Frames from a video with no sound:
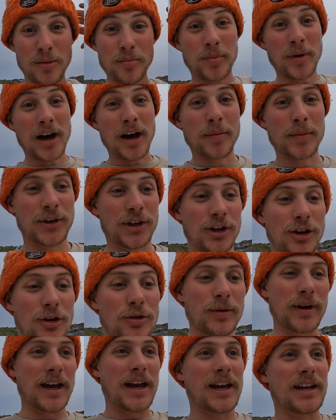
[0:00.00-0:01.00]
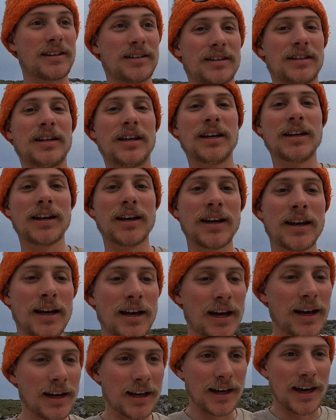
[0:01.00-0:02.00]
Barbecue is
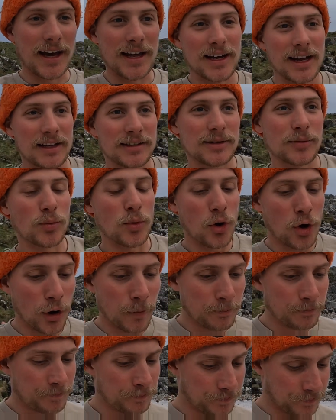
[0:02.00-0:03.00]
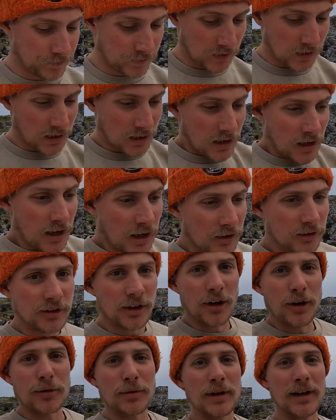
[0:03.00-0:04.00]
getting nice and warm,
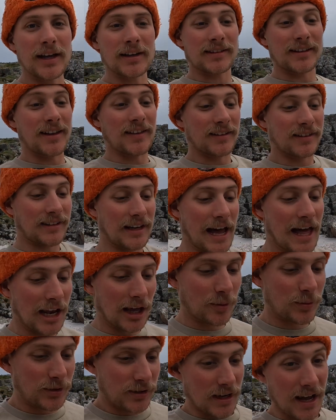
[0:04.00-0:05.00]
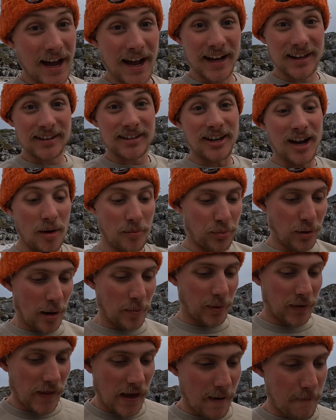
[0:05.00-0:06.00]
so let's get the scallops and start
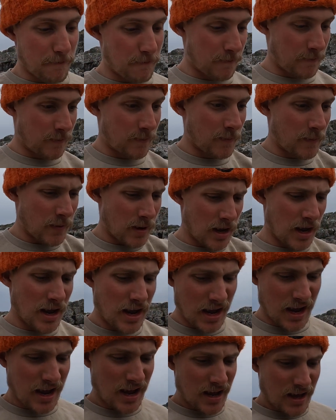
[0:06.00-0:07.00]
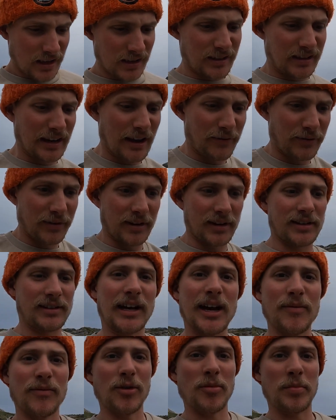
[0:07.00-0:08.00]
prepping them. It's definitely
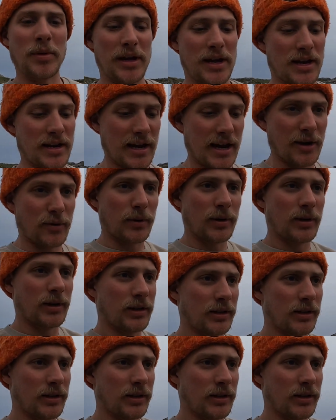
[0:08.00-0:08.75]
time for a beer now.